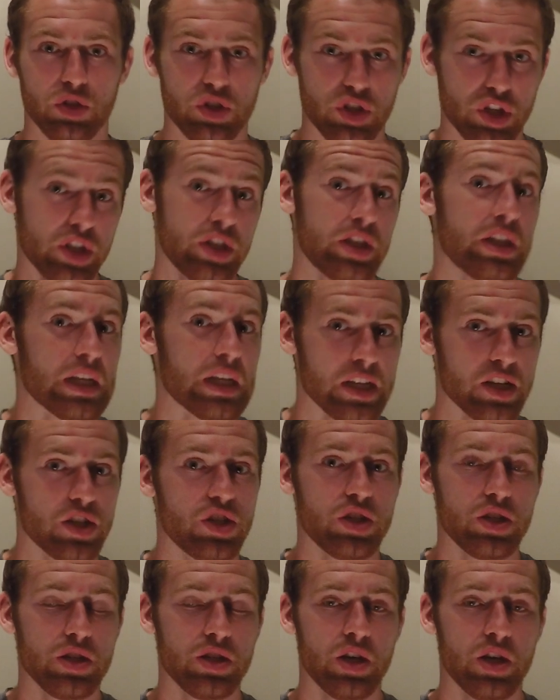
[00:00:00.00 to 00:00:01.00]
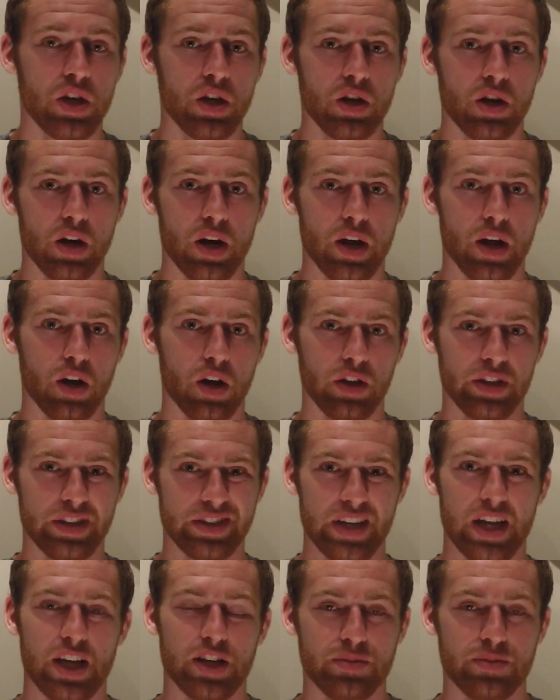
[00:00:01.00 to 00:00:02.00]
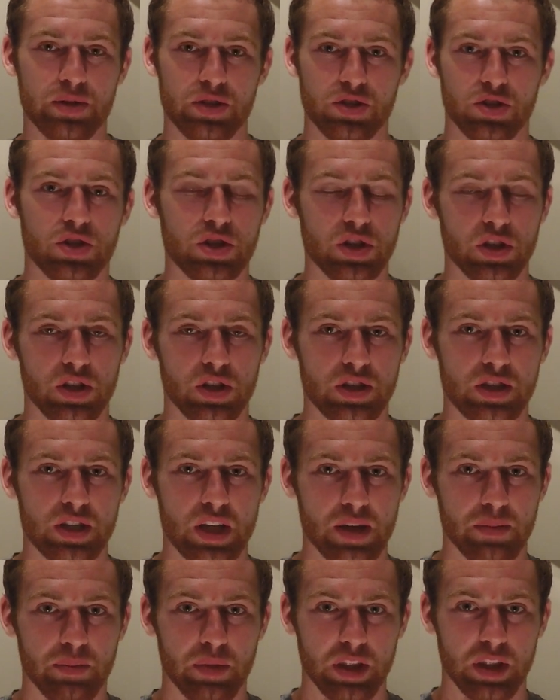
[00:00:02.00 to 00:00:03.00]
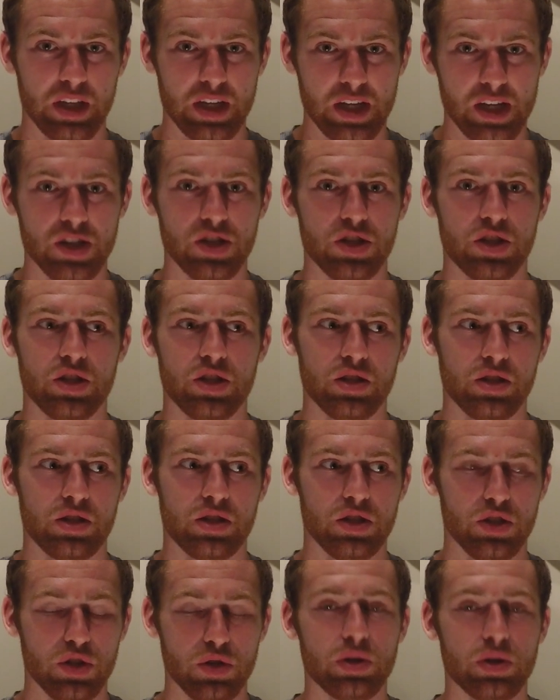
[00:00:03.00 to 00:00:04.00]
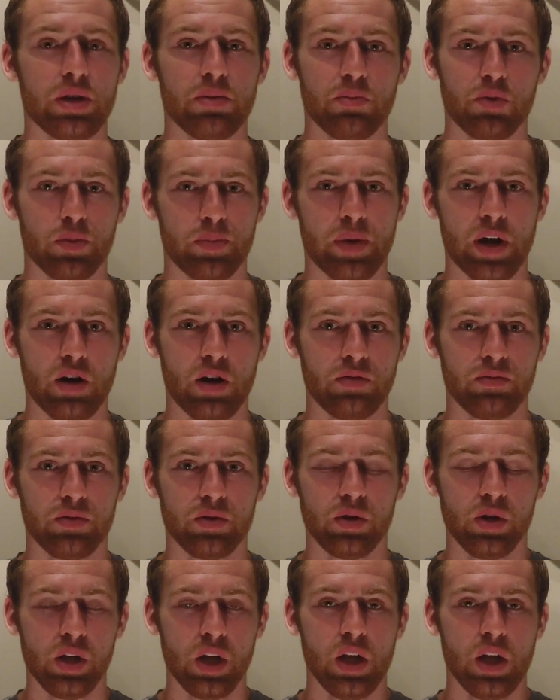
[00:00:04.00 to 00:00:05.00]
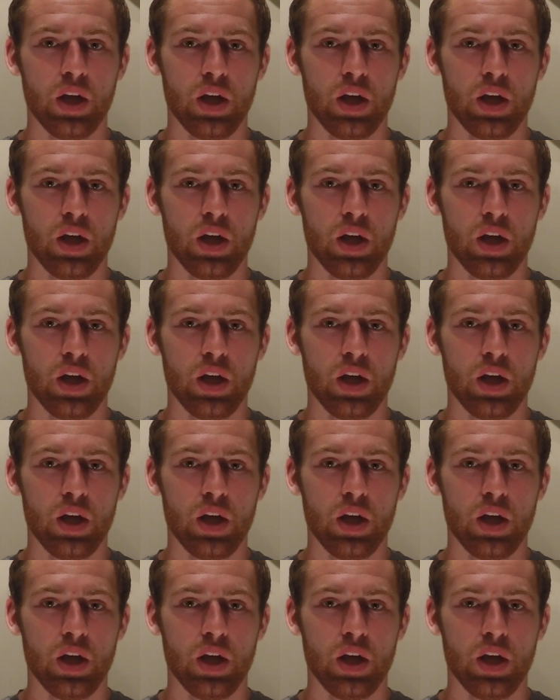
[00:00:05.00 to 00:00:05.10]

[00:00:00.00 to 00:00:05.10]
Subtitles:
Just the engine, alright, all the attachments are still the same, but the engines do get more powerful.